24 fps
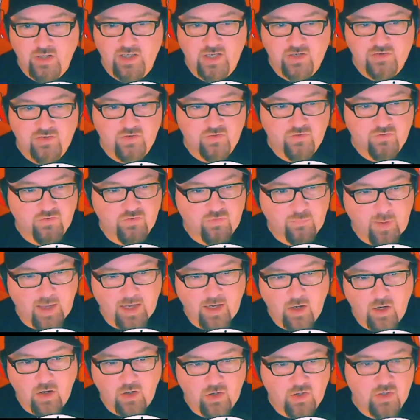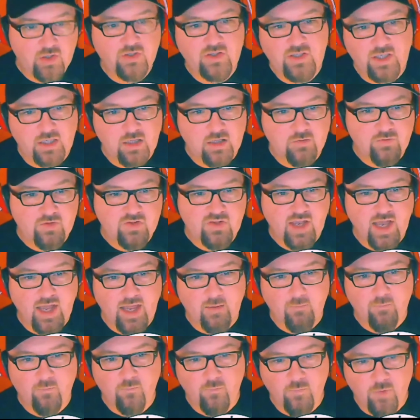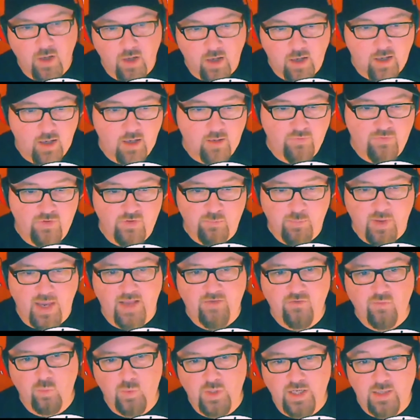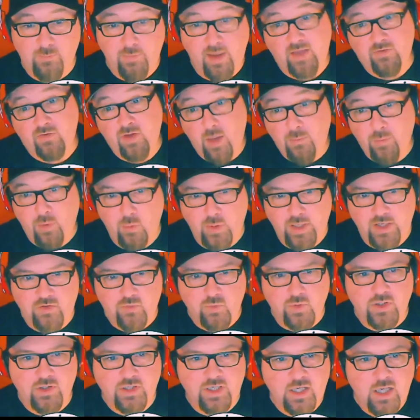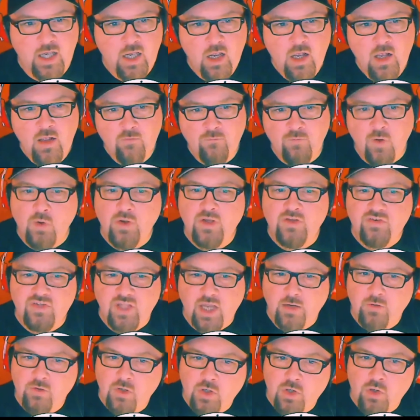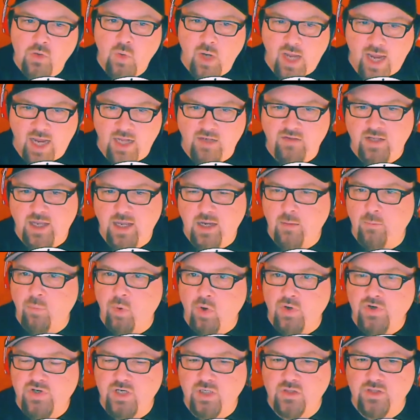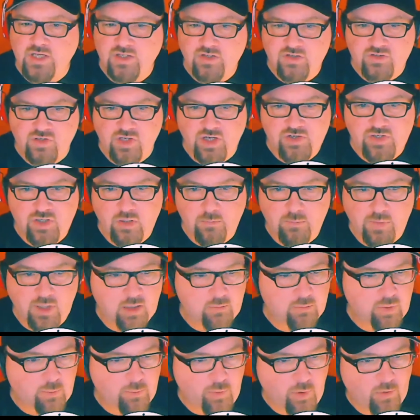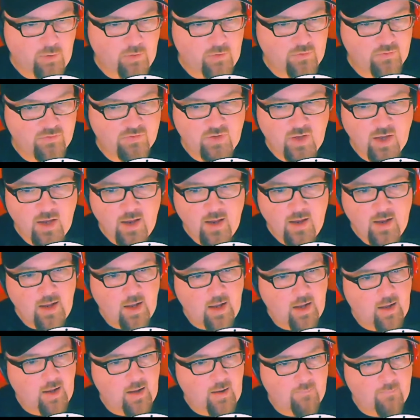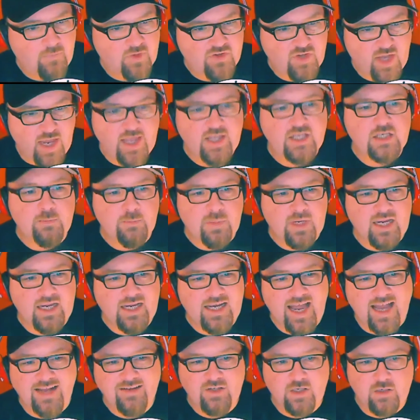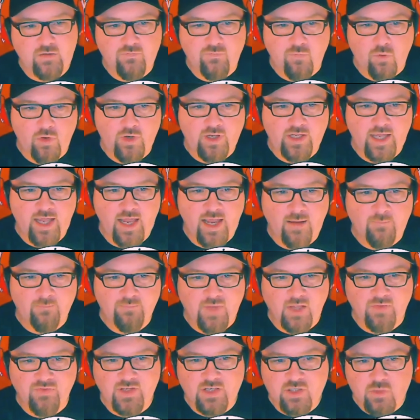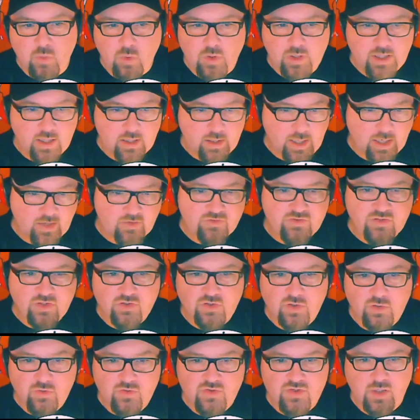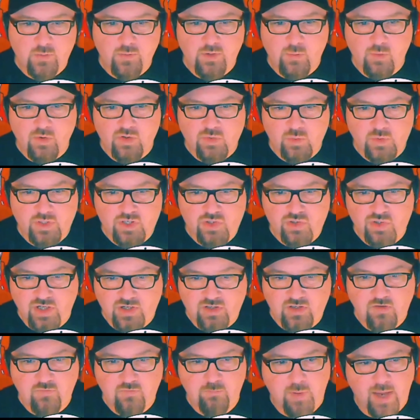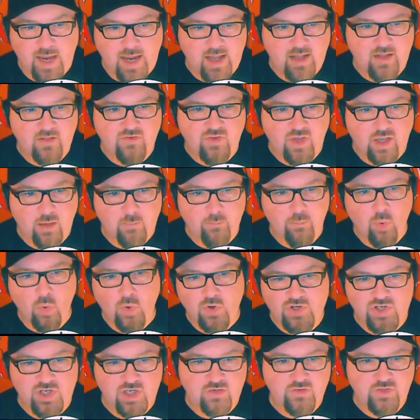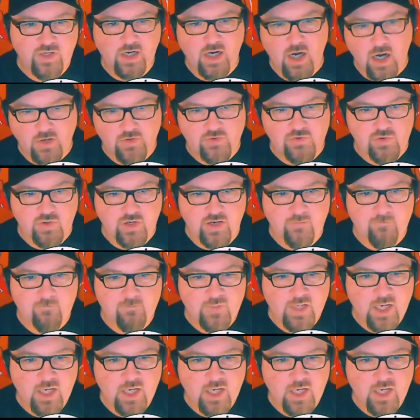Kitchen, spent a good deal of a time this past week, past couple weeks, really, focused on new anti-abortion legislation being proposed. It's HB 1948, and this would institute some of the most restrictive bans on abortion in the country.